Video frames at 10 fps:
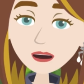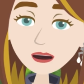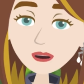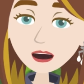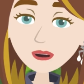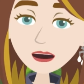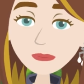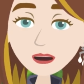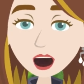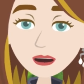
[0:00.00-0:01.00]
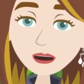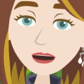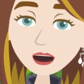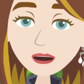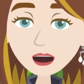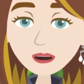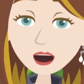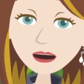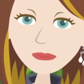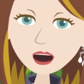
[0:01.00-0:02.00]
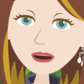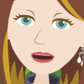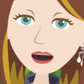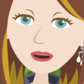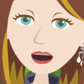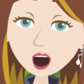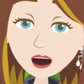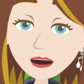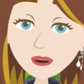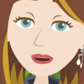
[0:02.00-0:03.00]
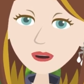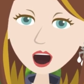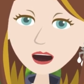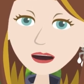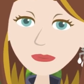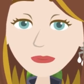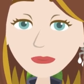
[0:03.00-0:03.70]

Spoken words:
you can't put your boat in anywhere than other where you are. Can you?